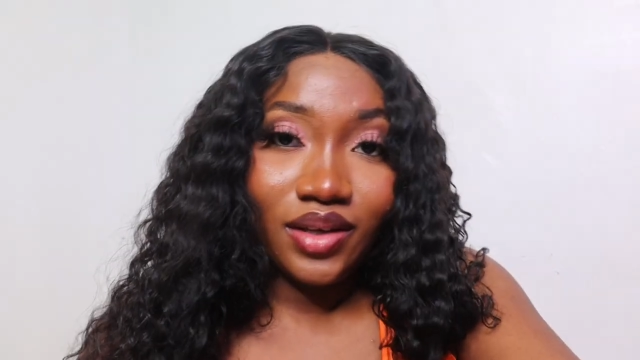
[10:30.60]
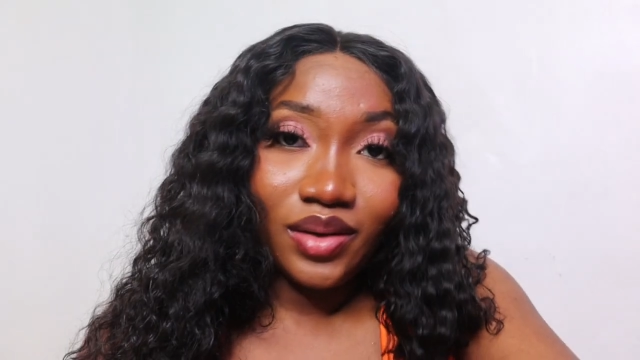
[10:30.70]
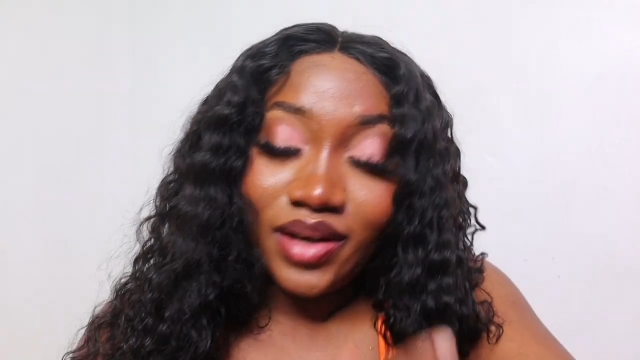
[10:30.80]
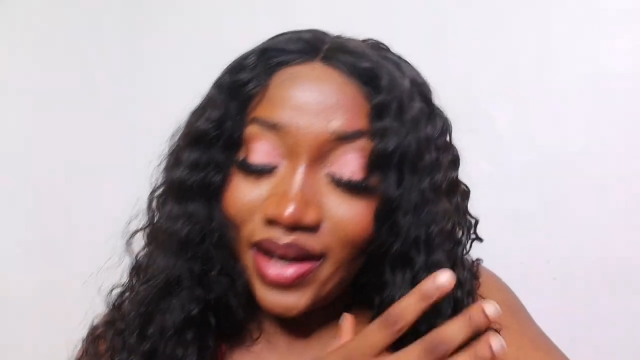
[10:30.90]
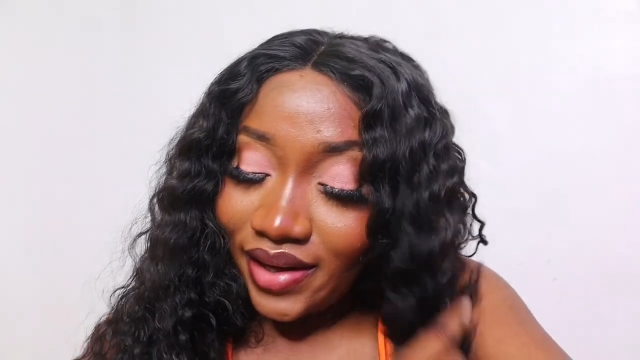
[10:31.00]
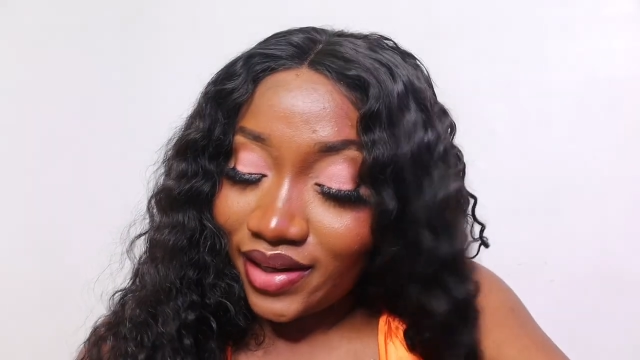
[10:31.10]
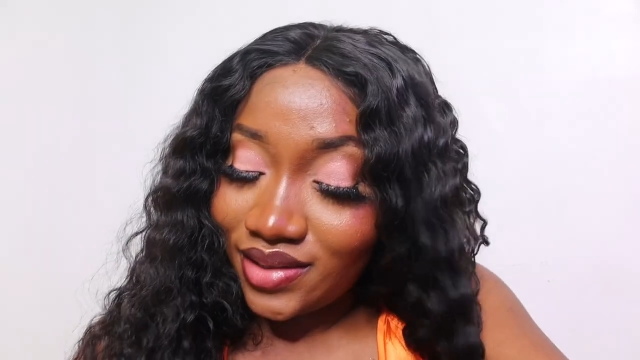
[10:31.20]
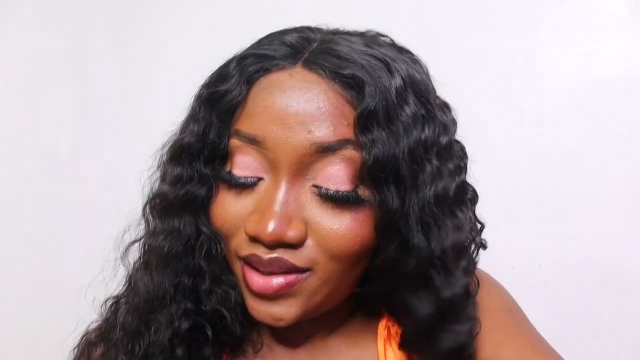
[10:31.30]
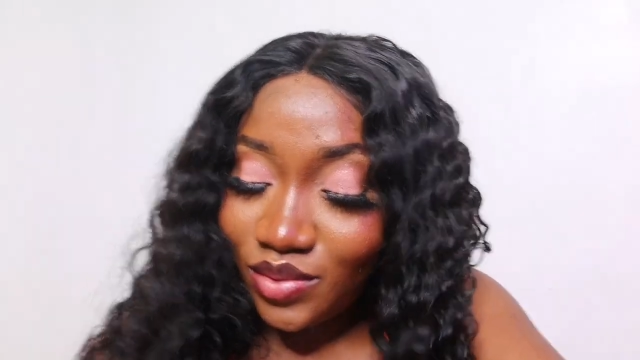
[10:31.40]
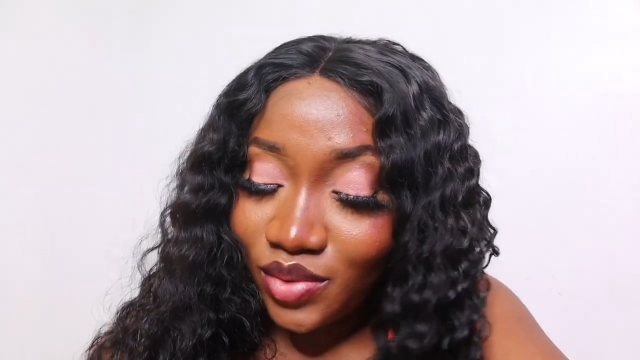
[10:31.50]
You
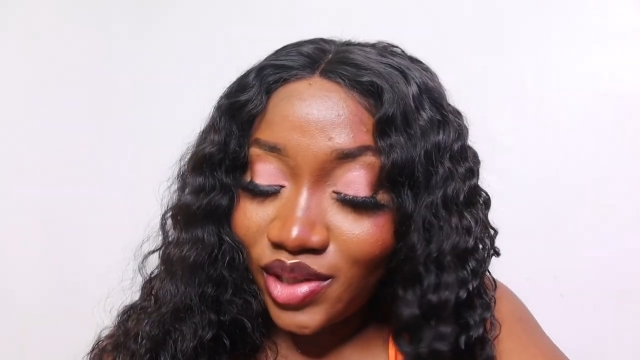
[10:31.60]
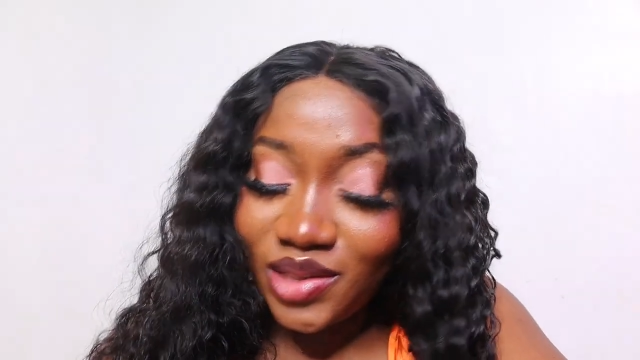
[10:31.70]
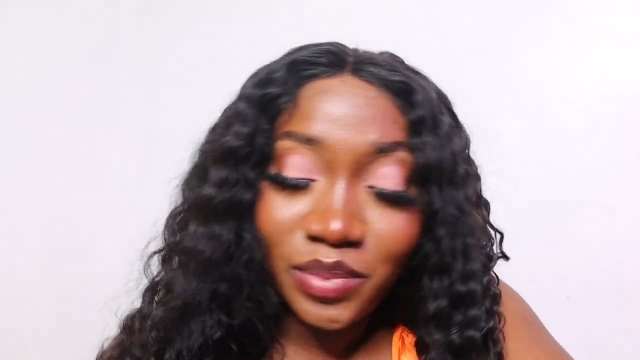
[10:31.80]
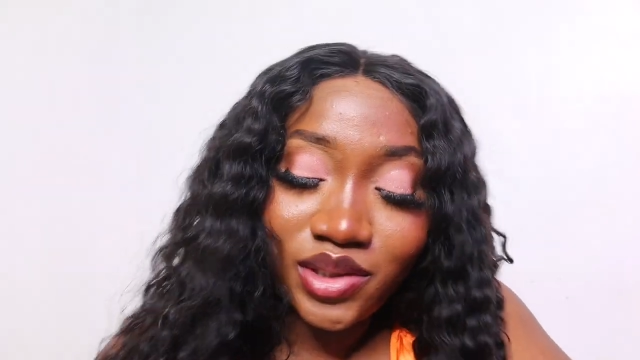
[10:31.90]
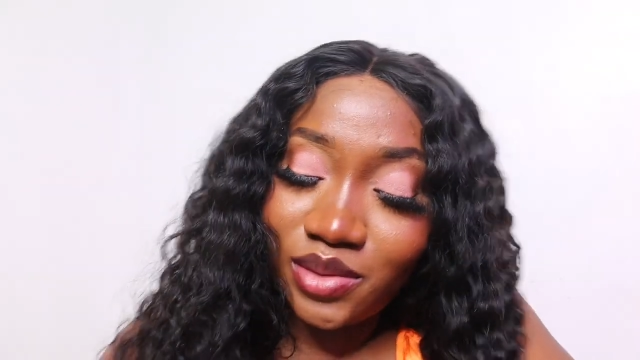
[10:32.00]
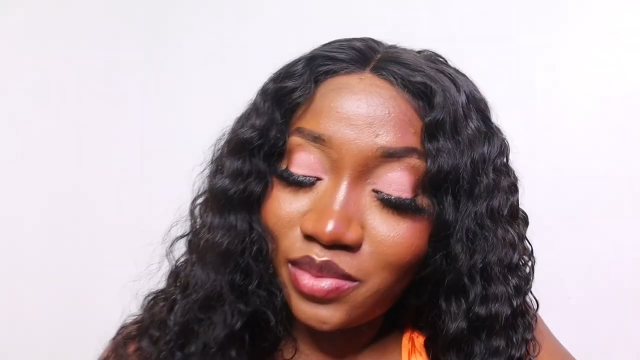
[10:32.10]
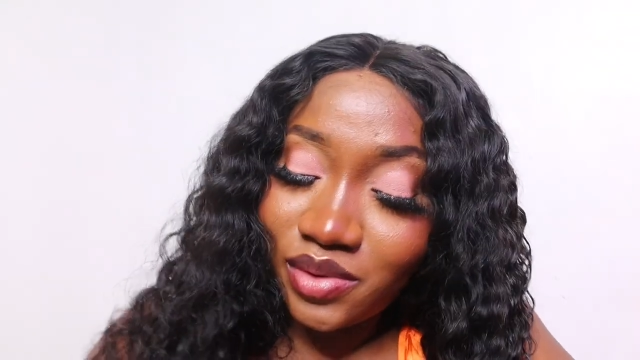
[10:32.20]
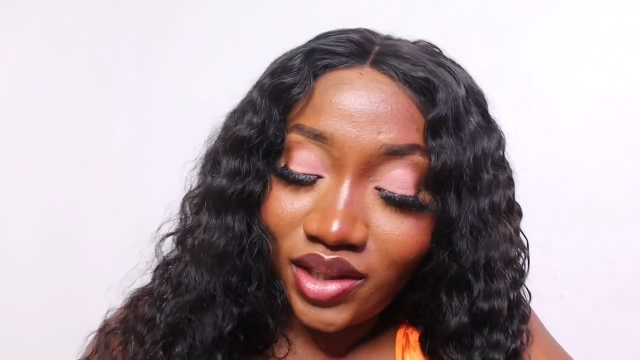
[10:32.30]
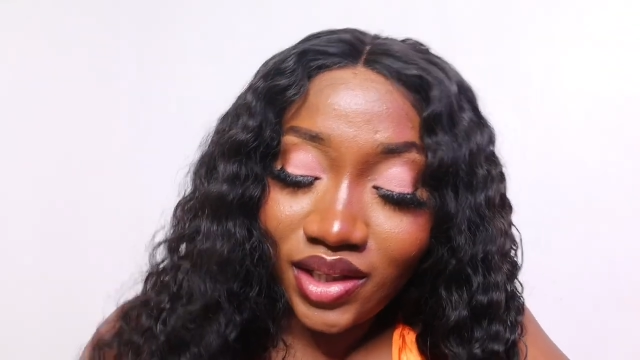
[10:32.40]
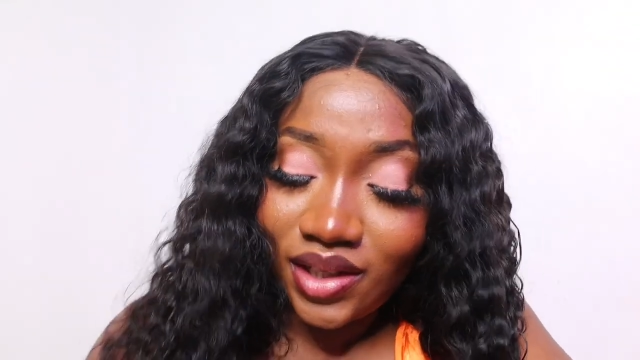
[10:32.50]
guys, the worst
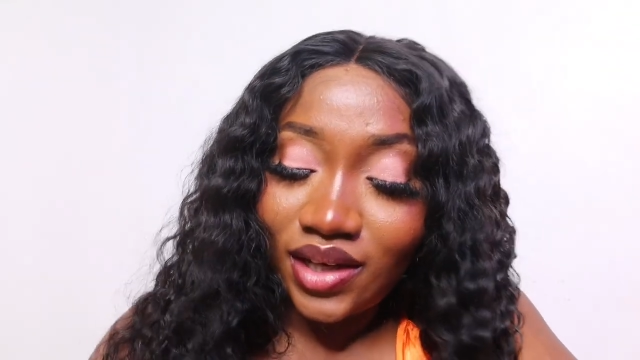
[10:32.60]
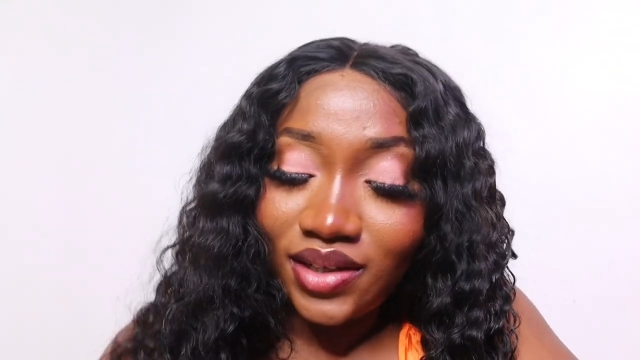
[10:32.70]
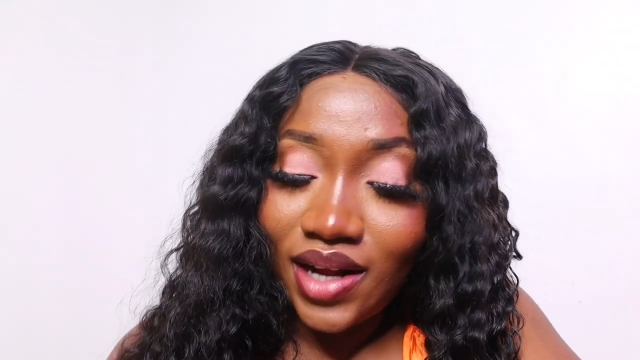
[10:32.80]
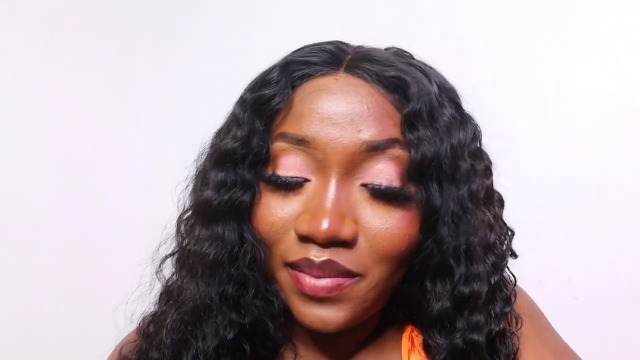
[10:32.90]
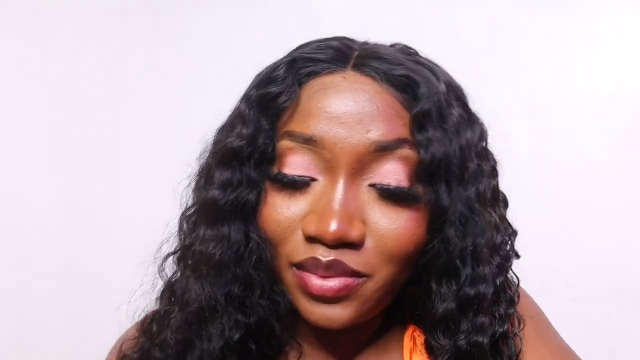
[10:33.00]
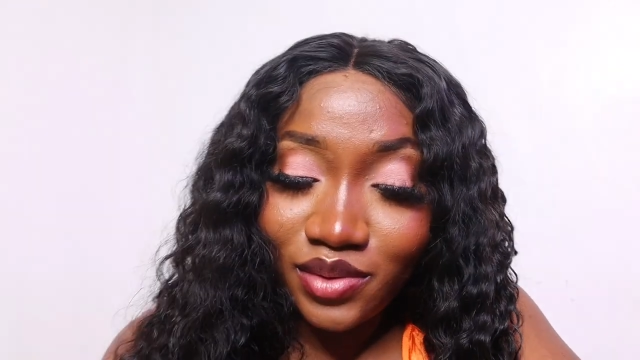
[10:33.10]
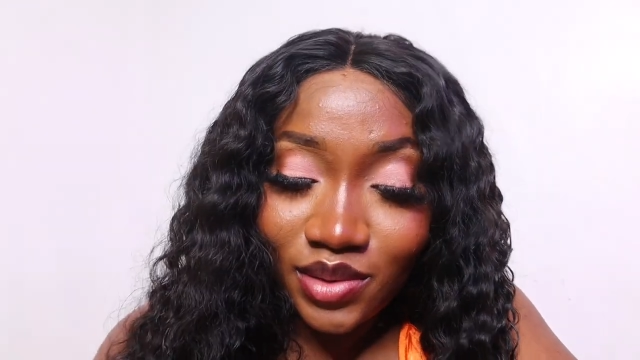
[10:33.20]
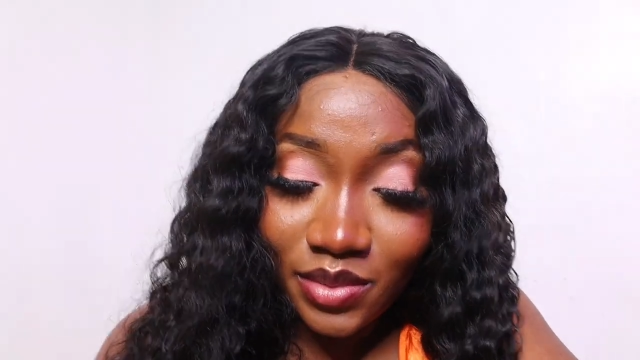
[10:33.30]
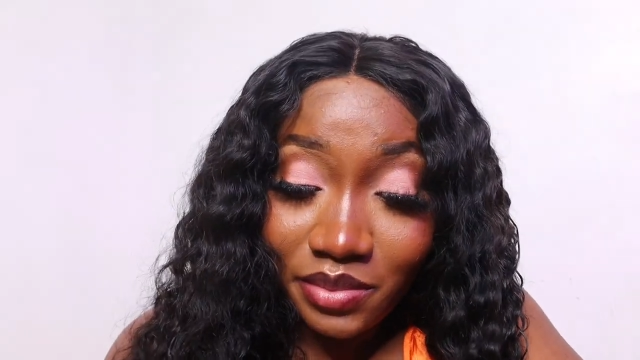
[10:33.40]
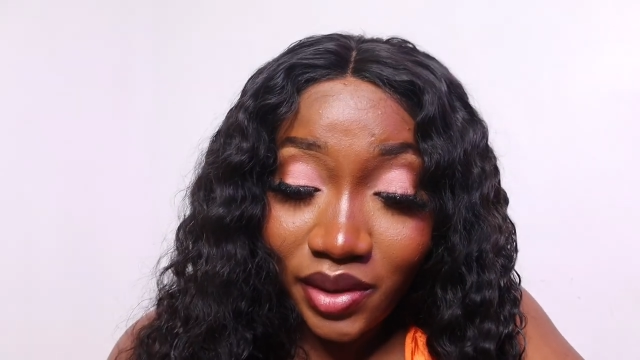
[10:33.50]
possible thing that could happen
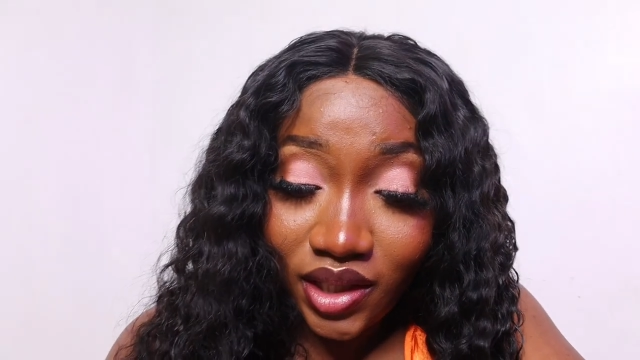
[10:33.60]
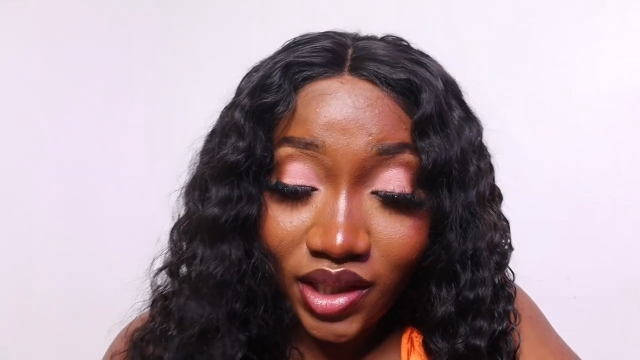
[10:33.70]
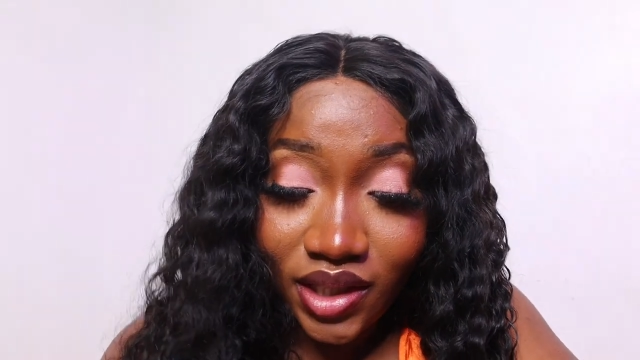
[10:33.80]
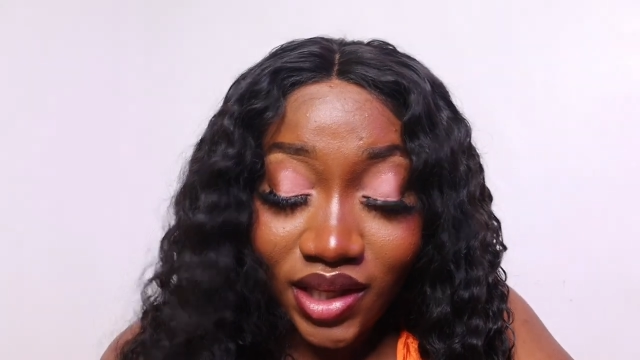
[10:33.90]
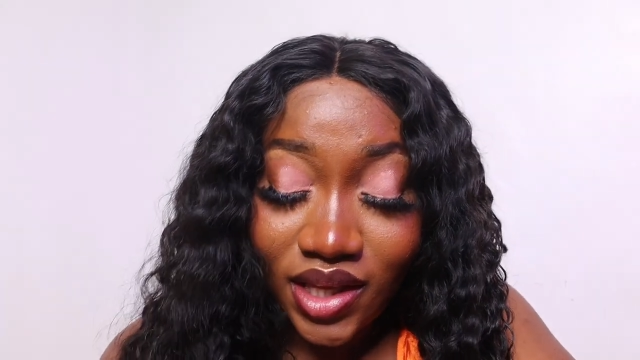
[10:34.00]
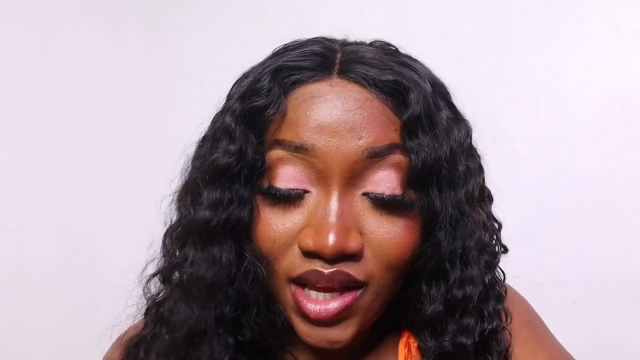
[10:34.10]
to me